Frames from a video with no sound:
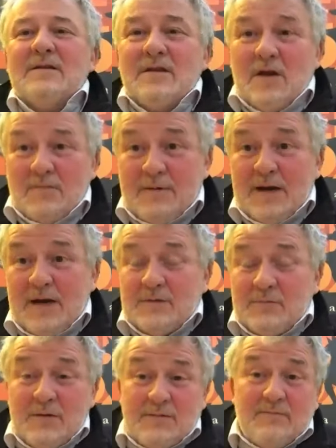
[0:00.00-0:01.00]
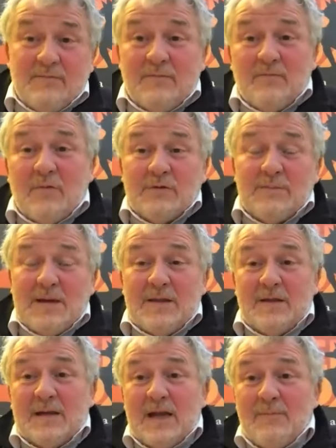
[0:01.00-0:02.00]
compares with what was made
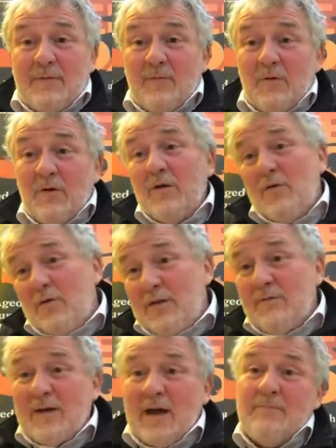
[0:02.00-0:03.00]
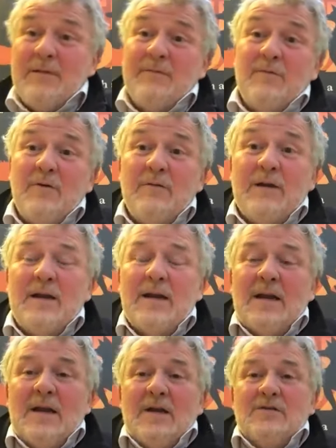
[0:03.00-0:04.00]
the day before or the vat before it.
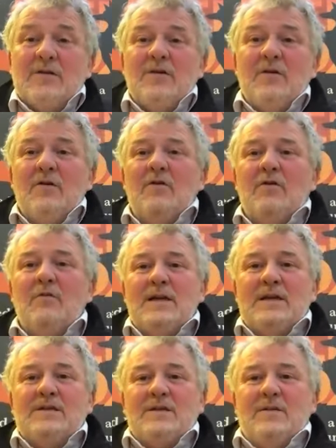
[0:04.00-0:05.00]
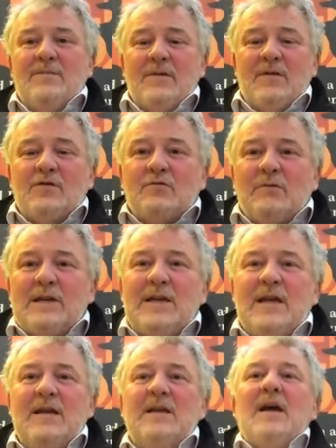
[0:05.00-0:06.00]
So they're always
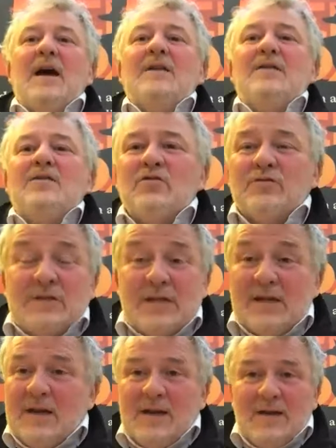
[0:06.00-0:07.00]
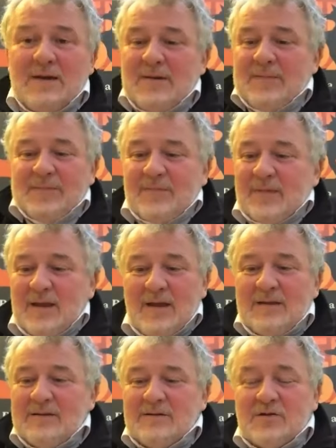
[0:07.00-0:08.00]
tweaking and adjusting.
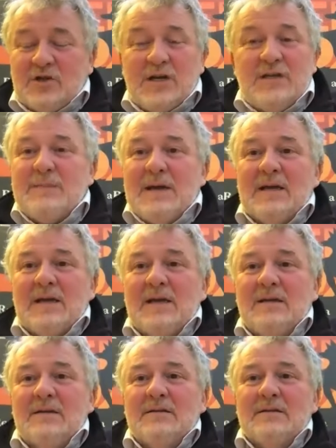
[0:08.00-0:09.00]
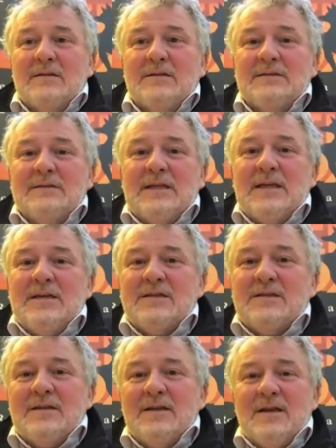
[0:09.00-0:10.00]
Cheese making is,